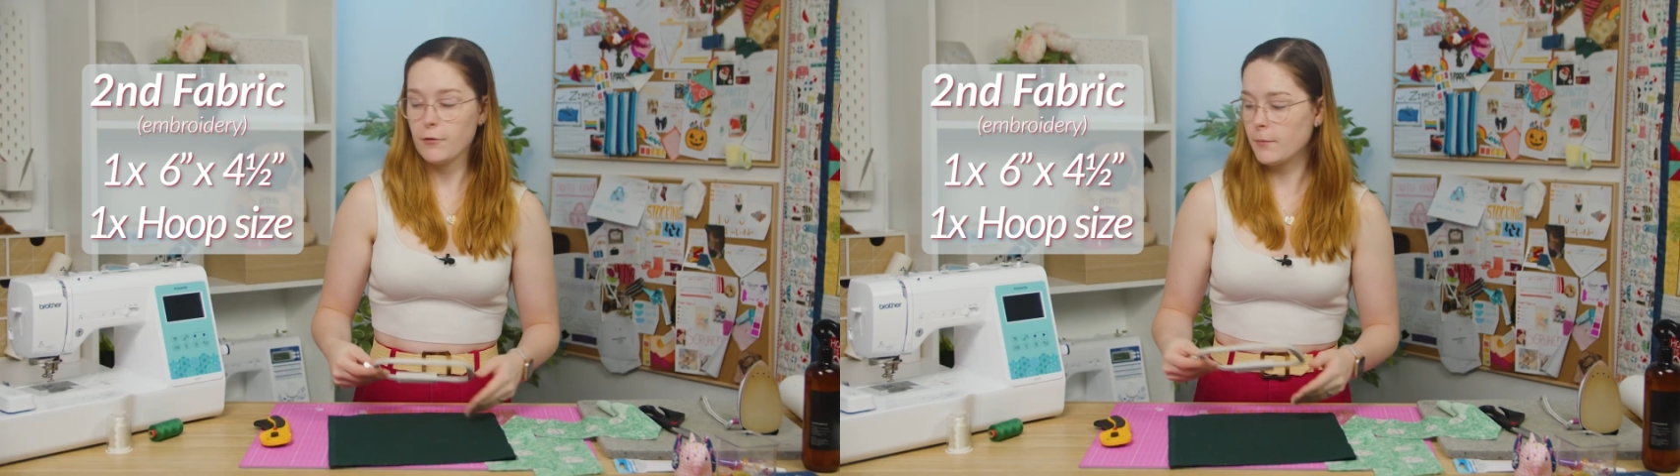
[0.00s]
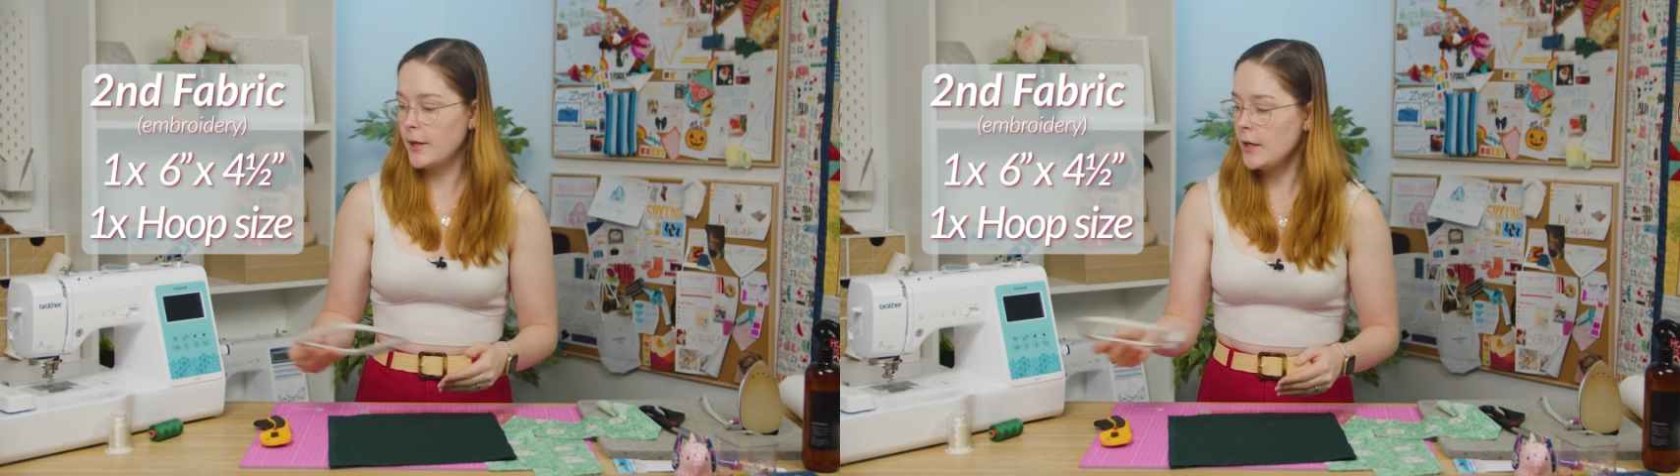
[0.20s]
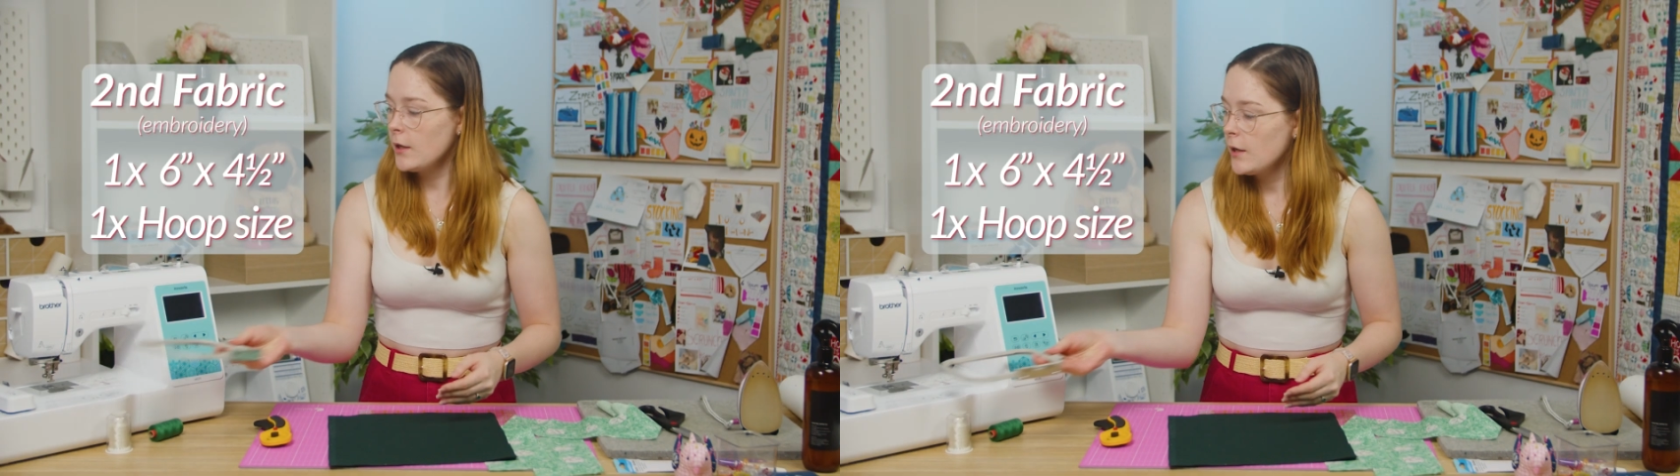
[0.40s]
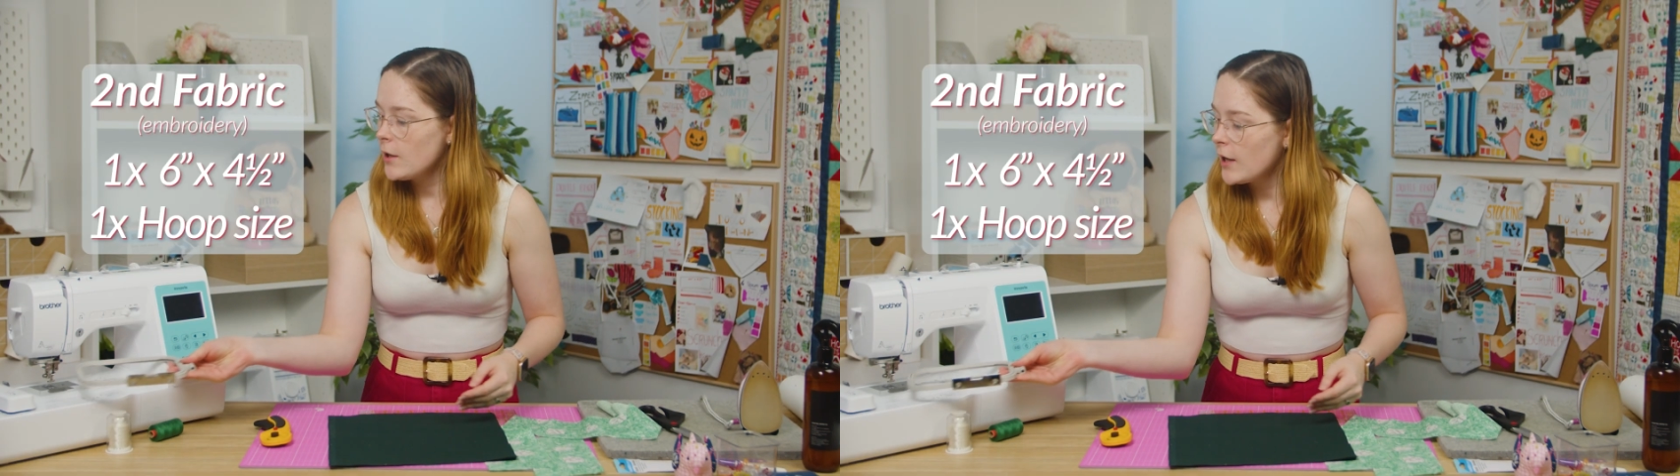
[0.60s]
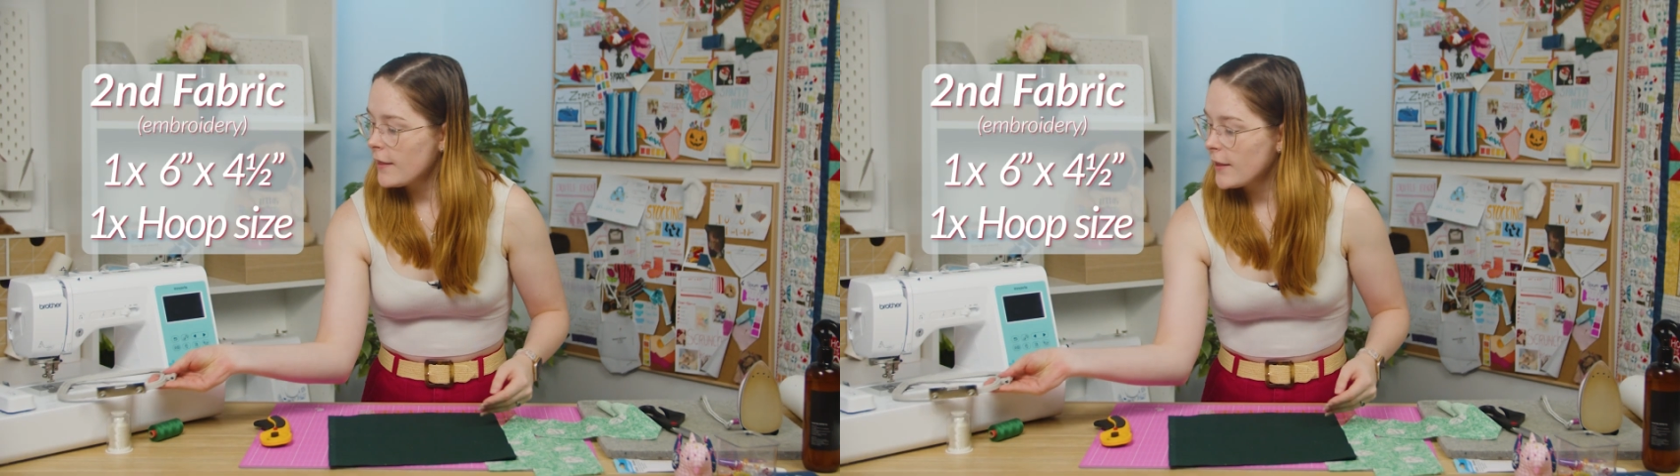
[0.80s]
for me.
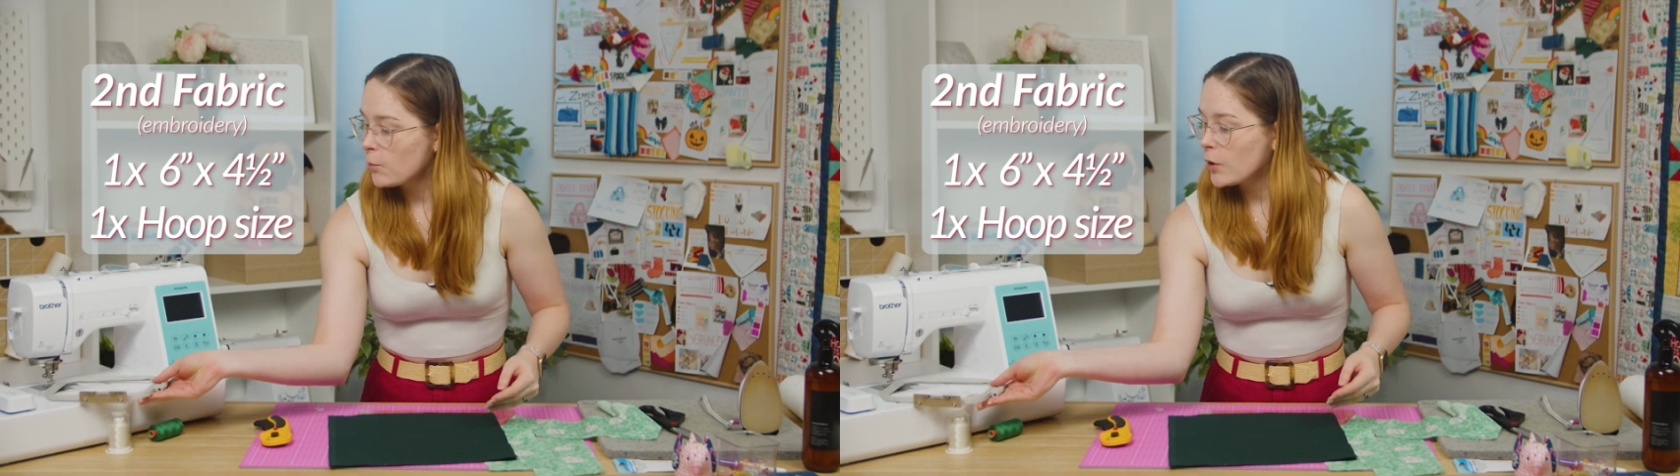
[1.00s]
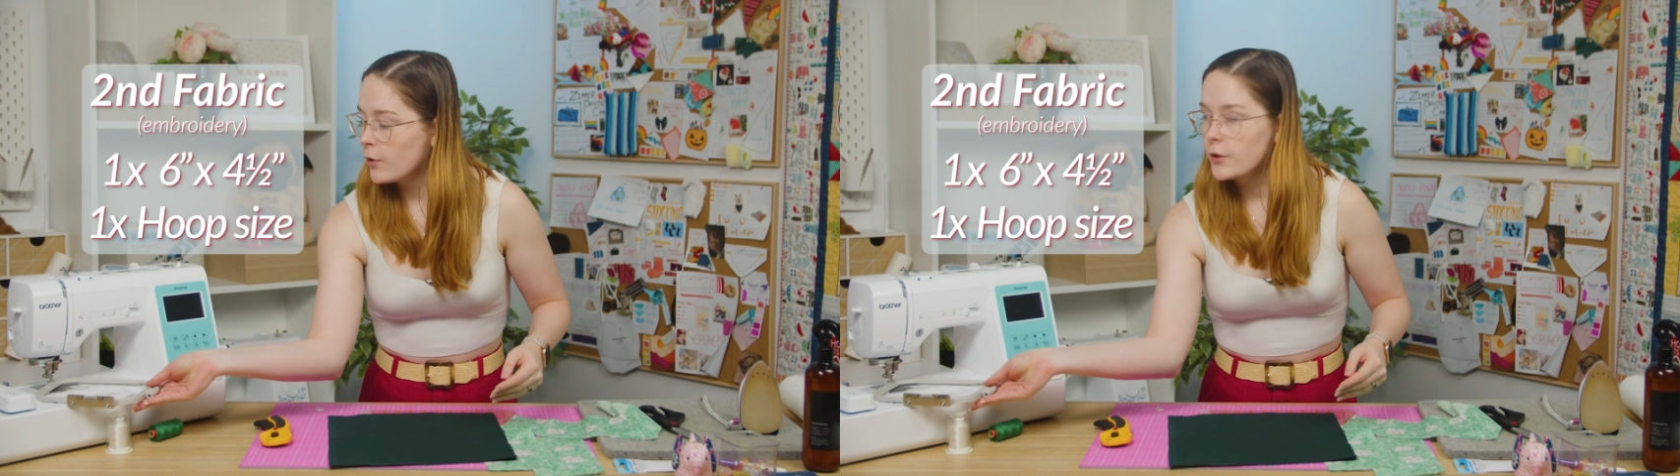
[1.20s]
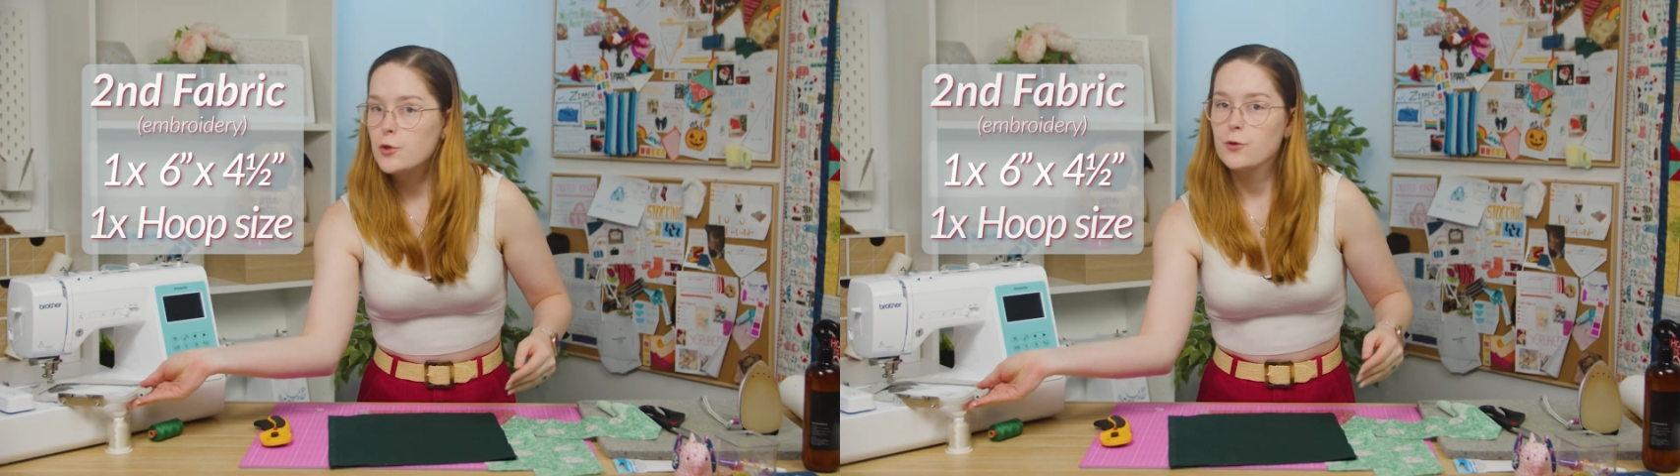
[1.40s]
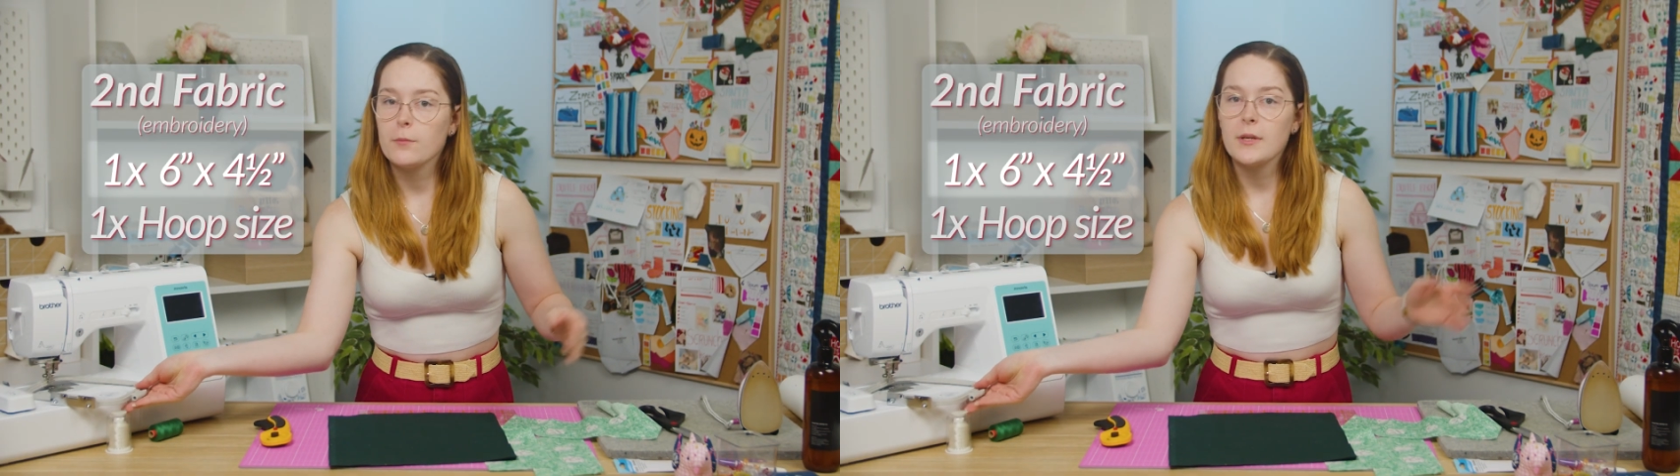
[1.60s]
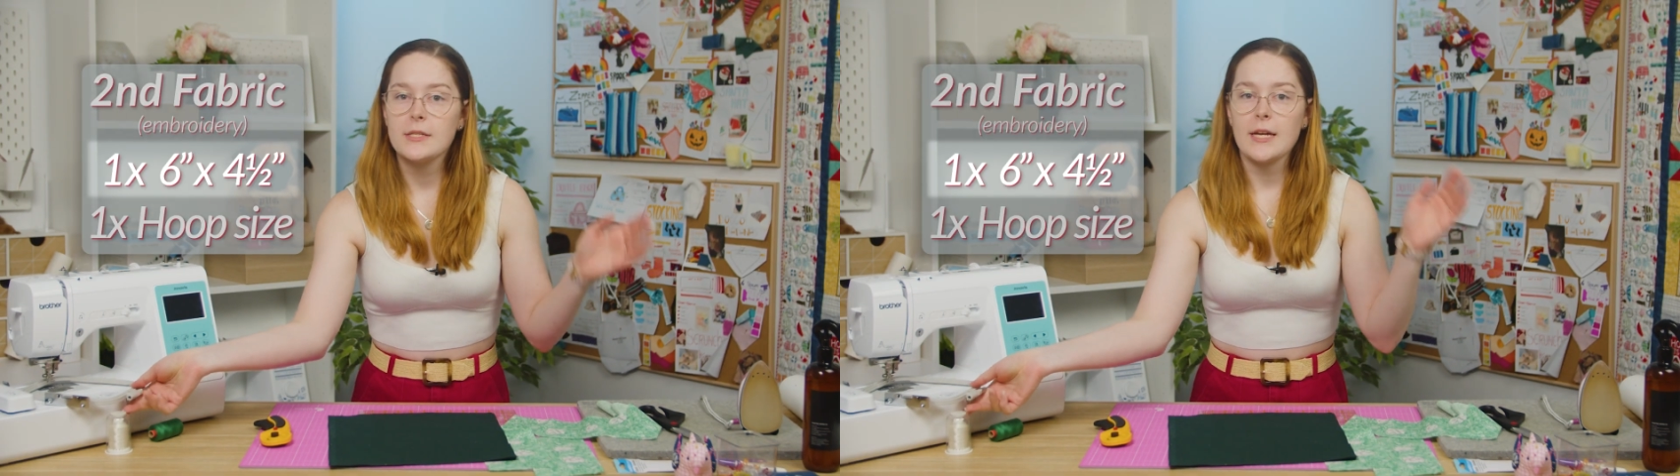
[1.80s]
And then we're going to trim it